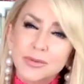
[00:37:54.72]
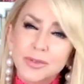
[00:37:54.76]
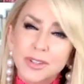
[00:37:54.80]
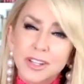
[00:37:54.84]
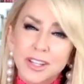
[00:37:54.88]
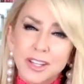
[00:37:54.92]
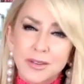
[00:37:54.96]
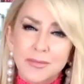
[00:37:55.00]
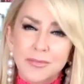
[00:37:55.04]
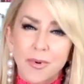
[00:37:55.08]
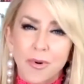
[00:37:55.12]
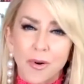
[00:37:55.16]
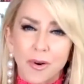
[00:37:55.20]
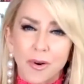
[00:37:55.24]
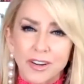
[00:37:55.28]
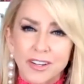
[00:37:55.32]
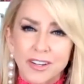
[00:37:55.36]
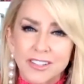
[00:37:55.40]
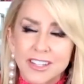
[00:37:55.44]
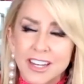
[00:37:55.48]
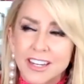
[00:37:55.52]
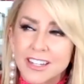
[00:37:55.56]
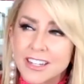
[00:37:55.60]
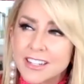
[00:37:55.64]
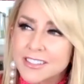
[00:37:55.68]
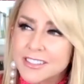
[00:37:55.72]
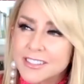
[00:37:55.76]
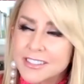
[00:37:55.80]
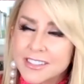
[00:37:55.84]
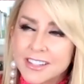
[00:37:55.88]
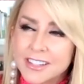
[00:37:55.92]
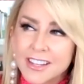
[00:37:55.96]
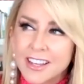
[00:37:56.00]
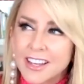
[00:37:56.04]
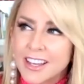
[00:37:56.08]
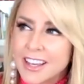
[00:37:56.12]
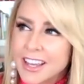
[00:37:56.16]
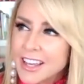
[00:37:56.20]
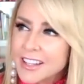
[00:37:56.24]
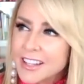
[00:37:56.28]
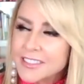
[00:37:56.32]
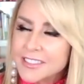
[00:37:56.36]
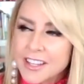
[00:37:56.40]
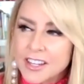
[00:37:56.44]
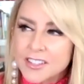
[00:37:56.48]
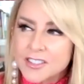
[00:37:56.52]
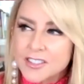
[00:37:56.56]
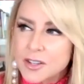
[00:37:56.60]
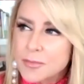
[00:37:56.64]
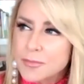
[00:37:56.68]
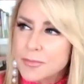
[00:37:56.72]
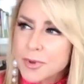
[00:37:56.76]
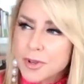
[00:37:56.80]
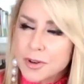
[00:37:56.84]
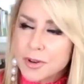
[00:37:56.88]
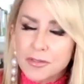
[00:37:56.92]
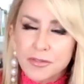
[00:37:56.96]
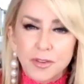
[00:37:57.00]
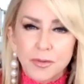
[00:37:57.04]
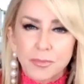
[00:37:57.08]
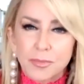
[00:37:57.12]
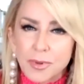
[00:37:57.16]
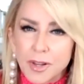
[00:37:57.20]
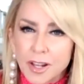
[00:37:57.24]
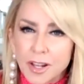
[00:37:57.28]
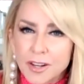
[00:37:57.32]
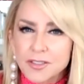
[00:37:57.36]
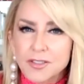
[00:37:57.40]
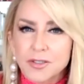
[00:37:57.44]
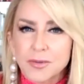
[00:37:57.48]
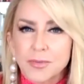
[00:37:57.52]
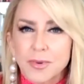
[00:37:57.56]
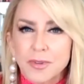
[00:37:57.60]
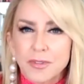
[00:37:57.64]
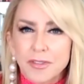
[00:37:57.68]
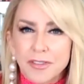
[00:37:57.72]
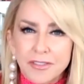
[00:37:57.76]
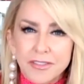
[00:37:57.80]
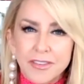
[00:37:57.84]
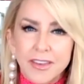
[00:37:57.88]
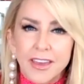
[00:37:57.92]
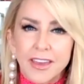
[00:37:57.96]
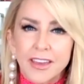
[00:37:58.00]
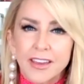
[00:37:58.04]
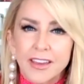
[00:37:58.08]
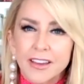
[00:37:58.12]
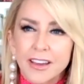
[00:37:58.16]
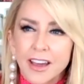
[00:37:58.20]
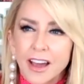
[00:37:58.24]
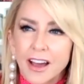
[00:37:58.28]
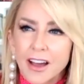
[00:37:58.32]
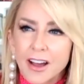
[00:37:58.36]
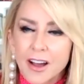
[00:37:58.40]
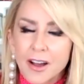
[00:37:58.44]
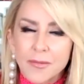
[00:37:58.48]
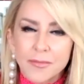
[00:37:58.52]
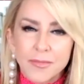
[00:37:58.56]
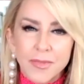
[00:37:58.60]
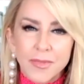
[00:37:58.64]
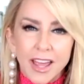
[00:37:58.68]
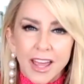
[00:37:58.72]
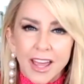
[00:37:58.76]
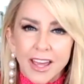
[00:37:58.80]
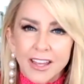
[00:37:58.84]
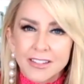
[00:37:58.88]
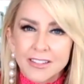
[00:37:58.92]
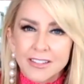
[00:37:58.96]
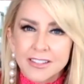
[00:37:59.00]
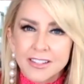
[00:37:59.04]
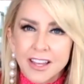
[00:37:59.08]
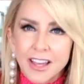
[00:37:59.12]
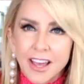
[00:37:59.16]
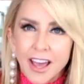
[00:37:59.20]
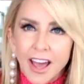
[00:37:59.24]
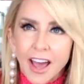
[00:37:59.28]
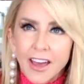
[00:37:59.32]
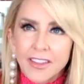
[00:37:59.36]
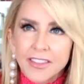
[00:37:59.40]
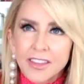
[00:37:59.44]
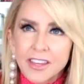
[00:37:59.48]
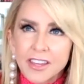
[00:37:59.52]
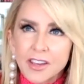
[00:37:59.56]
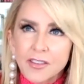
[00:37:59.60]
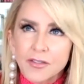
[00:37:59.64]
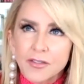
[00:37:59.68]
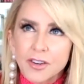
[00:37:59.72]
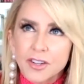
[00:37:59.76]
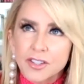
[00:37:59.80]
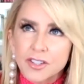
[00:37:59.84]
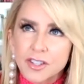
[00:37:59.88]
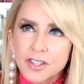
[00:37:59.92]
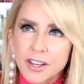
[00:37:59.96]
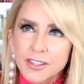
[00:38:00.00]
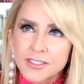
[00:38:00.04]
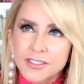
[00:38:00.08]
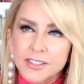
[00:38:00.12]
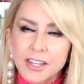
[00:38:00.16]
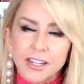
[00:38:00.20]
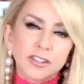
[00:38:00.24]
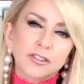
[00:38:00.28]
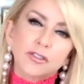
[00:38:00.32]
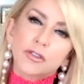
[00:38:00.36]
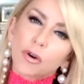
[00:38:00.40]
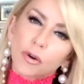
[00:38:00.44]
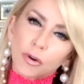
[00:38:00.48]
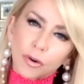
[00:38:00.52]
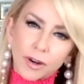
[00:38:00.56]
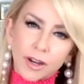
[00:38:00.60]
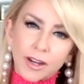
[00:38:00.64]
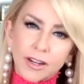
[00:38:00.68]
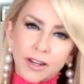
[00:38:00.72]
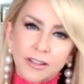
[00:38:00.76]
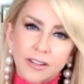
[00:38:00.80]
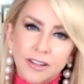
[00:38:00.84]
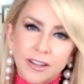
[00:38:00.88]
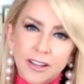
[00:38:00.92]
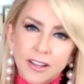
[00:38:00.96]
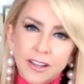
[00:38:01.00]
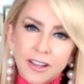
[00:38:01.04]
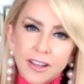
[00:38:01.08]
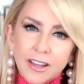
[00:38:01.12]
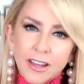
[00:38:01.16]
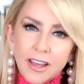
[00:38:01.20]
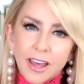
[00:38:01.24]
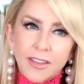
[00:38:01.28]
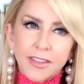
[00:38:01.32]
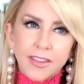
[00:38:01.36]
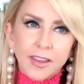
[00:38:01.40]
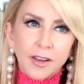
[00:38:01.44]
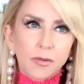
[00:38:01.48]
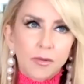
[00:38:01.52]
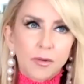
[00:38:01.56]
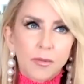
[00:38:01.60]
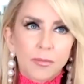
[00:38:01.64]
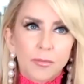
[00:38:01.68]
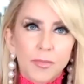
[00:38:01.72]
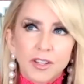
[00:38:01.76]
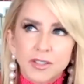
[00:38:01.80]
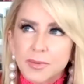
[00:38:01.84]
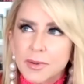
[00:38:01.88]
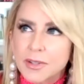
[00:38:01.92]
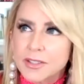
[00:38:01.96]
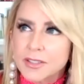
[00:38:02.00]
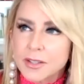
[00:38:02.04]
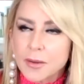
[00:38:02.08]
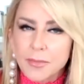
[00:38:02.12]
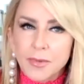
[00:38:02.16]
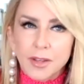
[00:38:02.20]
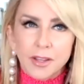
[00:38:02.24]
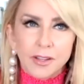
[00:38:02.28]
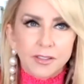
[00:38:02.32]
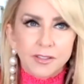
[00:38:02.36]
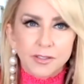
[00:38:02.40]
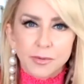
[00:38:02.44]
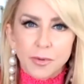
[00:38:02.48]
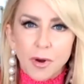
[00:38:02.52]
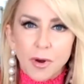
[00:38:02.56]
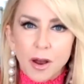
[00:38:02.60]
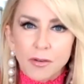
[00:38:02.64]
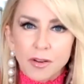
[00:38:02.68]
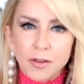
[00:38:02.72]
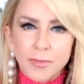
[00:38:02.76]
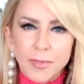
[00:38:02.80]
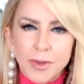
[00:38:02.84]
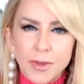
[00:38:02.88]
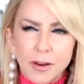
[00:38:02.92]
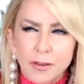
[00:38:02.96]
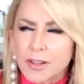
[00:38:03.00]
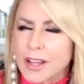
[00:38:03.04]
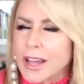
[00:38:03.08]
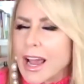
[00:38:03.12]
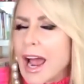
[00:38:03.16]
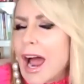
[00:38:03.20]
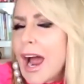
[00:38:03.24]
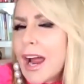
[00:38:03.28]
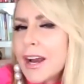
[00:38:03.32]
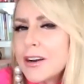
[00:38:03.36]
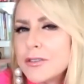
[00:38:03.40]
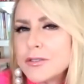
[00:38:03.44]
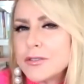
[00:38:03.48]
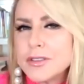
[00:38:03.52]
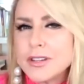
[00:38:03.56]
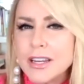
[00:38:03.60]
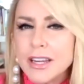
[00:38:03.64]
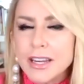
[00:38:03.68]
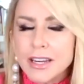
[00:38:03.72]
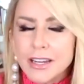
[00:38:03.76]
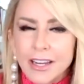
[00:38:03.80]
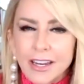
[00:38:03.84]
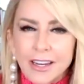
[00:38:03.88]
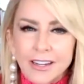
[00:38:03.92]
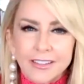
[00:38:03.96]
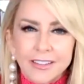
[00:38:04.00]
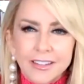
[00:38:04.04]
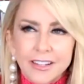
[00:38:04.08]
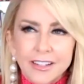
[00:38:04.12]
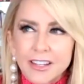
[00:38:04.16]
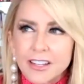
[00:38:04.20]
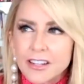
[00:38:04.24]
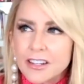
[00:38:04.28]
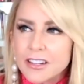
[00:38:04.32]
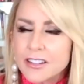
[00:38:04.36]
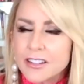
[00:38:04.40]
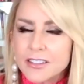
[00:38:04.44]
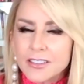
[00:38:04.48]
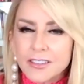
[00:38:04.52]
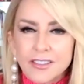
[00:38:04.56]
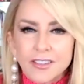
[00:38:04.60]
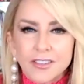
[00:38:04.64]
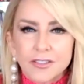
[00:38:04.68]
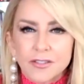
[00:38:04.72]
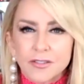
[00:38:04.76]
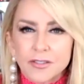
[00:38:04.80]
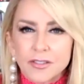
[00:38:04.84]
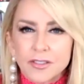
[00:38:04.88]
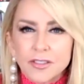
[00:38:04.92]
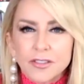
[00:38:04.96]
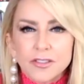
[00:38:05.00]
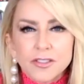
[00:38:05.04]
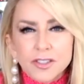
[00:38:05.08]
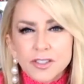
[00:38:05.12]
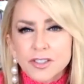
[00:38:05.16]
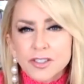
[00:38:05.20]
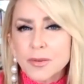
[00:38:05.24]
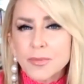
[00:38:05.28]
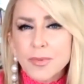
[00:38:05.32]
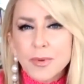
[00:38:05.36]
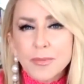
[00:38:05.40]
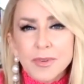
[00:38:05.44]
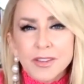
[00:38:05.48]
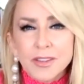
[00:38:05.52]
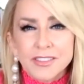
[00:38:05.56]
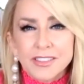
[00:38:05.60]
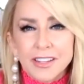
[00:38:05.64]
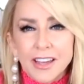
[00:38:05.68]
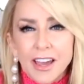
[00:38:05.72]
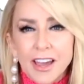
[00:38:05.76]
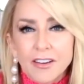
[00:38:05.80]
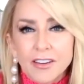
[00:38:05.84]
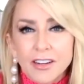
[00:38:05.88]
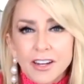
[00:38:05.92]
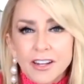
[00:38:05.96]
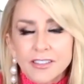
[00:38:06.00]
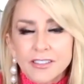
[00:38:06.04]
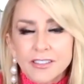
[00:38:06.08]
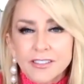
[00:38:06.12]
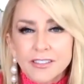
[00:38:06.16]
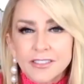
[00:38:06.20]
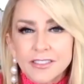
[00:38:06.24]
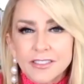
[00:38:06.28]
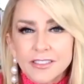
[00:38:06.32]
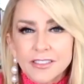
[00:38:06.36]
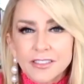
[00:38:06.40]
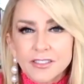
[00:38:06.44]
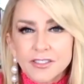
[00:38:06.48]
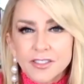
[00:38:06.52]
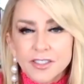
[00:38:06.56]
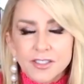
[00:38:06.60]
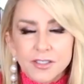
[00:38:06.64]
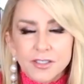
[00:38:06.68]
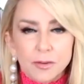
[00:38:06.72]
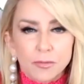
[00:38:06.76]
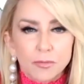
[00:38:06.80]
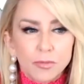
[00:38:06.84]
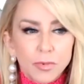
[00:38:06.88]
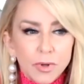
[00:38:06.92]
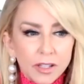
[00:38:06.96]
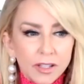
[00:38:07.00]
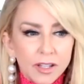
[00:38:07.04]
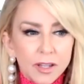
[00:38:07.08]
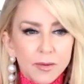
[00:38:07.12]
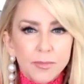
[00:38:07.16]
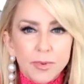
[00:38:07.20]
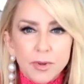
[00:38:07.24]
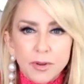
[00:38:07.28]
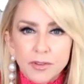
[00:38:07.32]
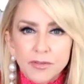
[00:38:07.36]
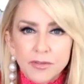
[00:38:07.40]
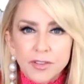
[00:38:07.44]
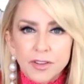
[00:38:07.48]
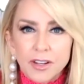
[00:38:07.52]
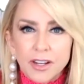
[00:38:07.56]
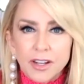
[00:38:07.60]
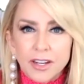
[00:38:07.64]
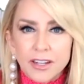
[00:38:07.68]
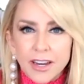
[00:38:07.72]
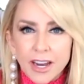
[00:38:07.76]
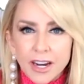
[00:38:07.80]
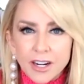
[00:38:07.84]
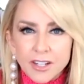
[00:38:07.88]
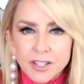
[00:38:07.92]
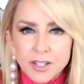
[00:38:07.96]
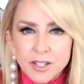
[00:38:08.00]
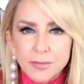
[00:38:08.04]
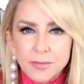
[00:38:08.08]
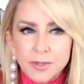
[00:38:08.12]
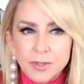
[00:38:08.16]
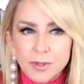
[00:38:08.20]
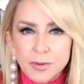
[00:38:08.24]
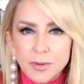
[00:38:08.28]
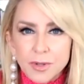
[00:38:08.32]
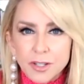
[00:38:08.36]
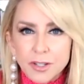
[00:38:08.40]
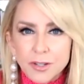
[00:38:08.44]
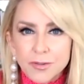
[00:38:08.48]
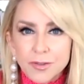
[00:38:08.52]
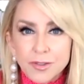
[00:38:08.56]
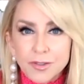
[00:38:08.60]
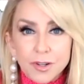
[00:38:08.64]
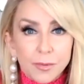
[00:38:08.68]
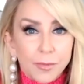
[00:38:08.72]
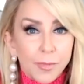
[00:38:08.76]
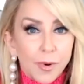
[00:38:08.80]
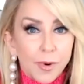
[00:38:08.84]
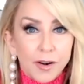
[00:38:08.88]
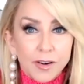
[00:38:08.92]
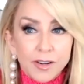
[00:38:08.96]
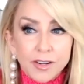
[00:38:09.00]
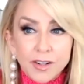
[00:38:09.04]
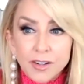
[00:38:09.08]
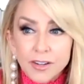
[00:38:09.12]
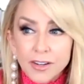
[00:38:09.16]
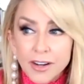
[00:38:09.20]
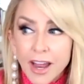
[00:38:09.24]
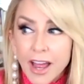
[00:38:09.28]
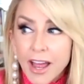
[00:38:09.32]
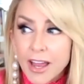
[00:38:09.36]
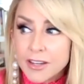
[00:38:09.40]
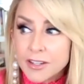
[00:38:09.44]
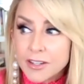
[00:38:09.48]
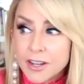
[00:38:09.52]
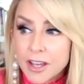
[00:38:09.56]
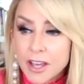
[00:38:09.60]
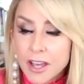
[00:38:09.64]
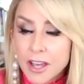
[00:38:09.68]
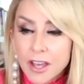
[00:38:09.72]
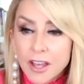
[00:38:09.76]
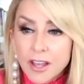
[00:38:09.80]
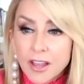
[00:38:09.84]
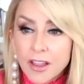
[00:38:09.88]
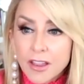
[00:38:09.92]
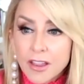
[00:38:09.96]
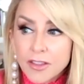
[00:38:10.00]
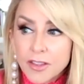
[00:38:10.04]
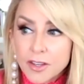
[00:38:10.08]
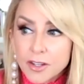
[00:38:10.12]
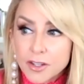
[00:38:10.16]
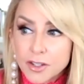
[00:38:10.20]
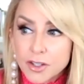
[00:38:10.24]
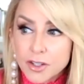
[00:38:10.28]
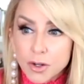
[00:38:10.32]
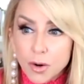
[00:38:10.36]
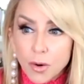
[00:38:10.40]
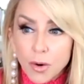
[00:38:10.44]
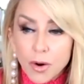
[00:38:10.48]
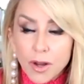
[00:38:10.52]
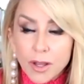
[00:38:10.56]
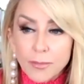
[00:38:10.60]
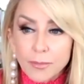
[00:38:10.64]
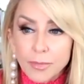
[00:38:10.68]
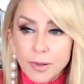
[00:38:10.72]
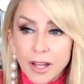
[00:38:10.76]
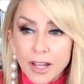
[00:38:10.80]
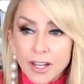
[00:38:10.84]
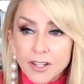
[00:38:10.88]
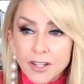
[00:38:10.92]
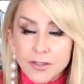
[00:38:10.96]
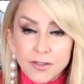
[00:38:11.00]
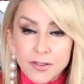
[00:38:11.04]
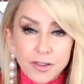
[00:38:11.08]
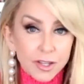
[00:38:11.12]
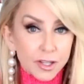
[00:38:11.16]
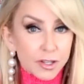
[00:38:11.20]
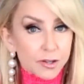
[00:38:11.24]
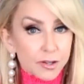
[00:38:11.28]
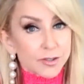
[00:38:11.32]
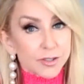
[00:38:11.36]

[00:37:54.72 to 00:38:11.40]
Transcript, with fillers: really important, and it's it's such a beautiful, pleasurable thing. Um, and I think if we just ignore it, and well, must be something is wrong with me, or like I don't need it. You you just could be missing out on just a really beautiful connection between you and your partner and the joy and pleasure that you